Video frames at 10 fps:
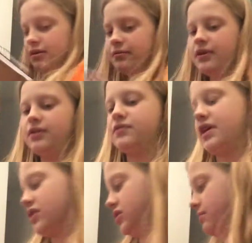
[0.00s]
But it was
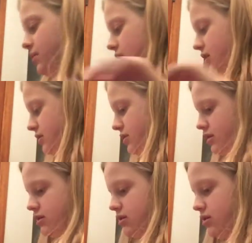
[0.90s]
actually pretty
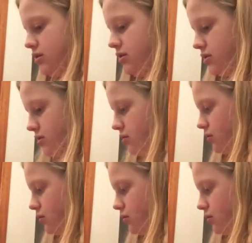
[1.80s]
easy. So